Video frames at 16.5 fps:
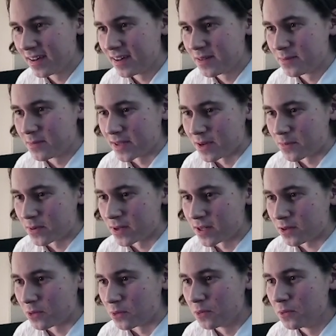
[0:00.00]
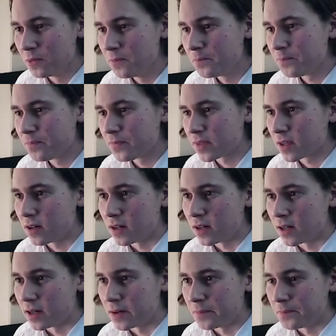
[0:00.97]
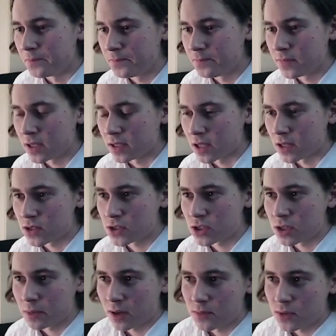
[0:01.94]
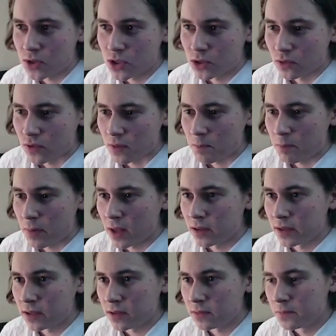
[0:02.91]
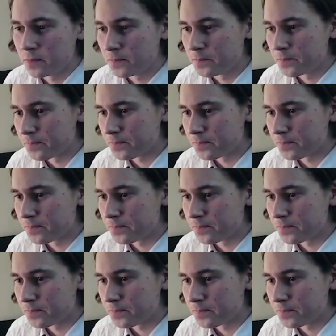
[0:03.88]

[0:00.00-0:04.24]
But yeah, pretty cool. Another stream commission of a paladin.